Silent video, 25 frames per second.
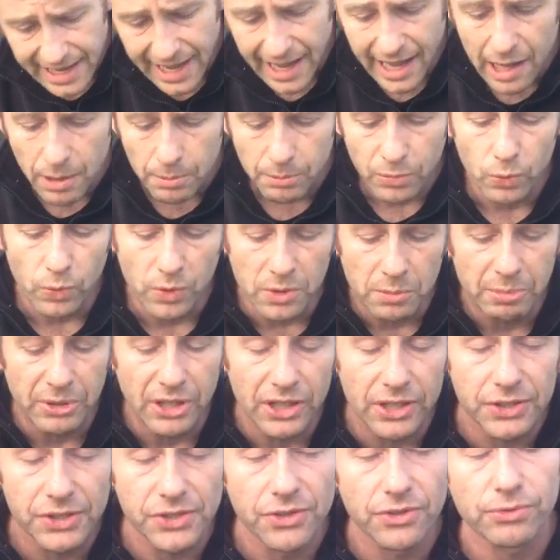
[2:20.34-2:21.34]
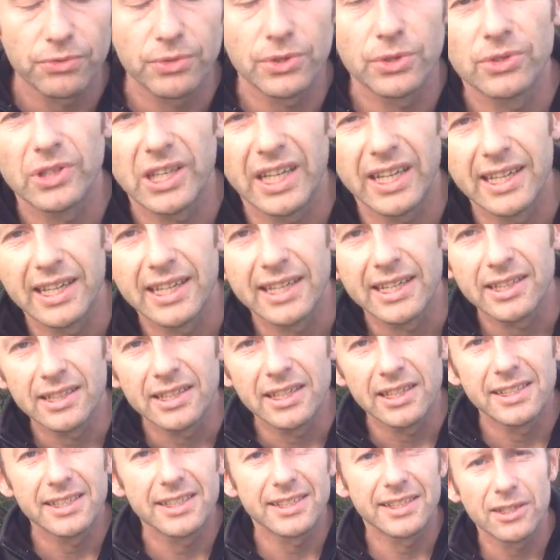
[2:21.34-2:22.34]
cap would burst through that egg and
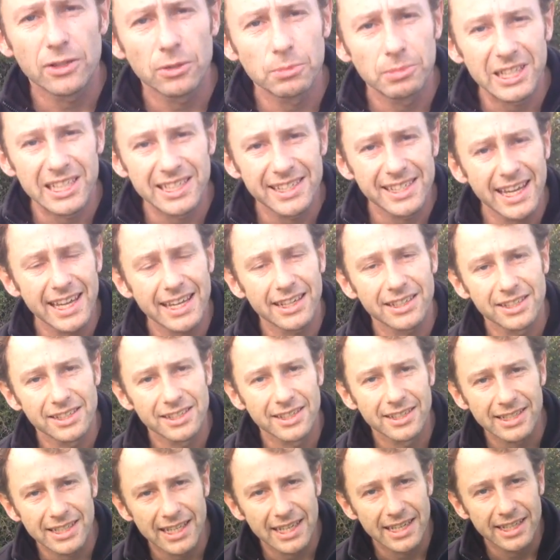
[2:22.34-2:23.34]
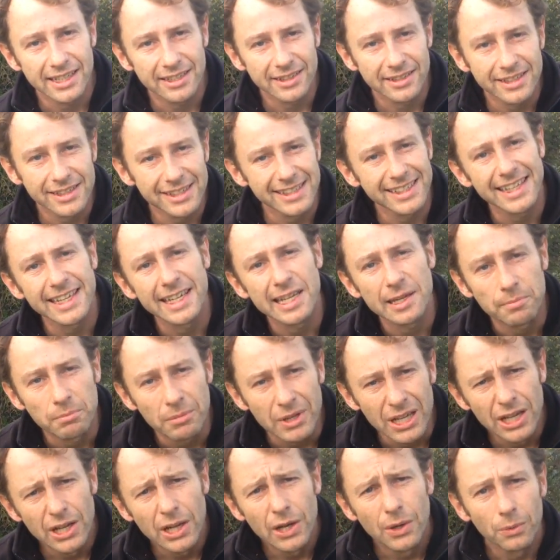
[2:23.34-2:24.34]
it'd still be attached to the egg and the stem
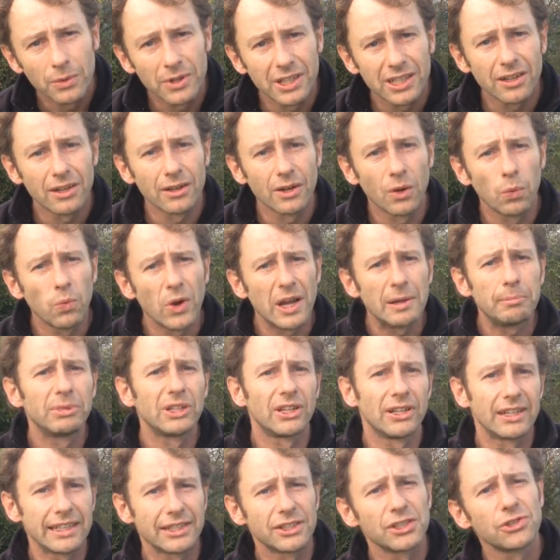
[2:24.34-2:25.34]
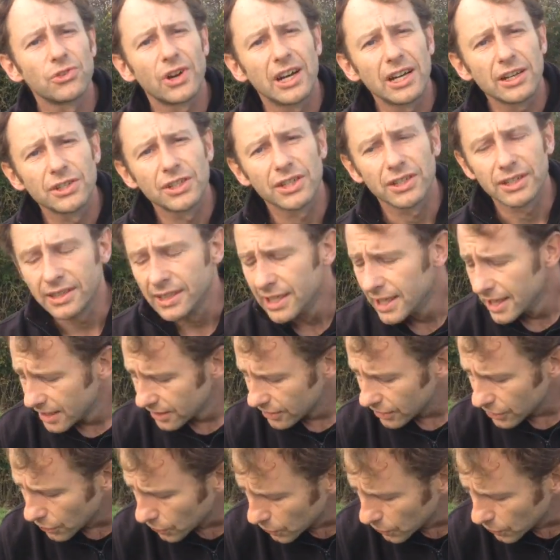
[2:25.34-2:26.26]
with a kind of web-like structure. The